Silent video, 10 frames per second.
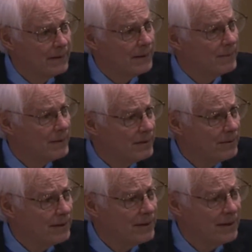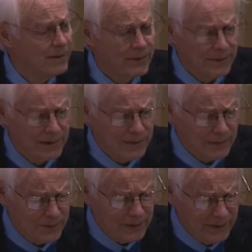And by the way, how are, how are
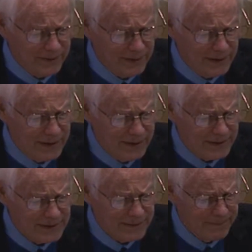the wife and the kids?